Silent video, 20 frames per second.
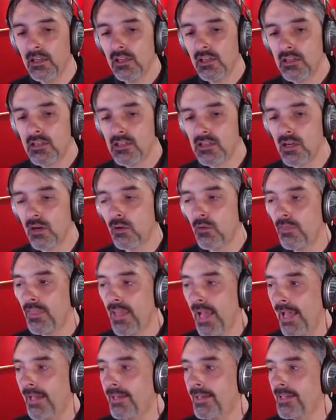So
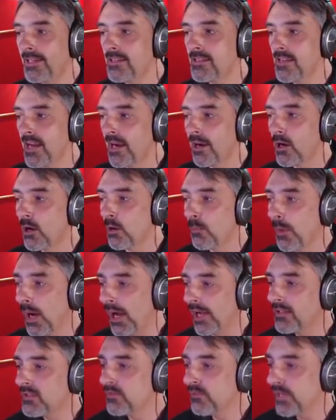that is
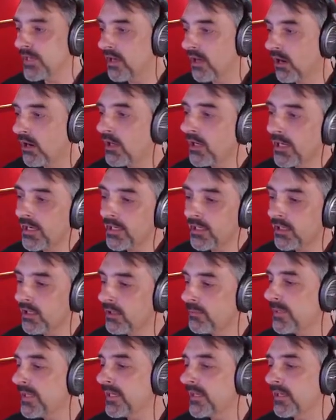Aerobots V R. It could
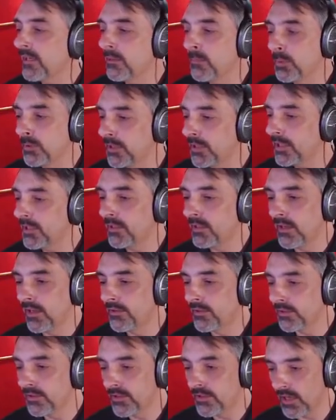be a complete and
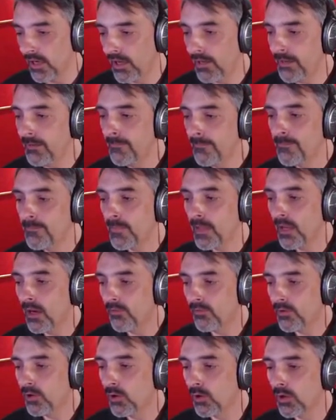utter dud,
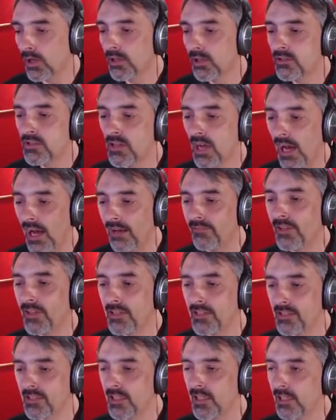of course.
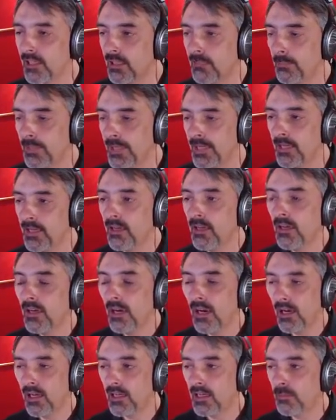Obviously, it could be
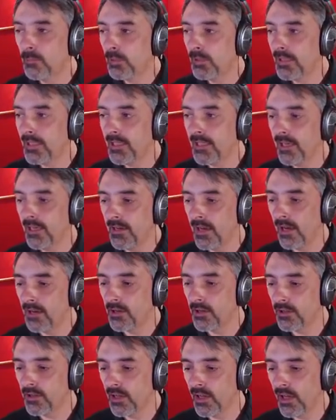a complete and
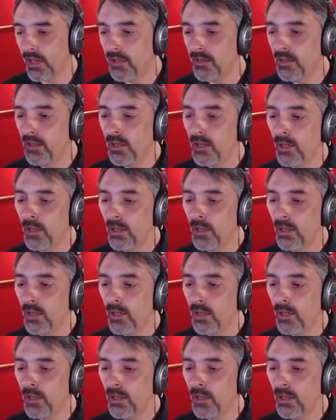utter dud.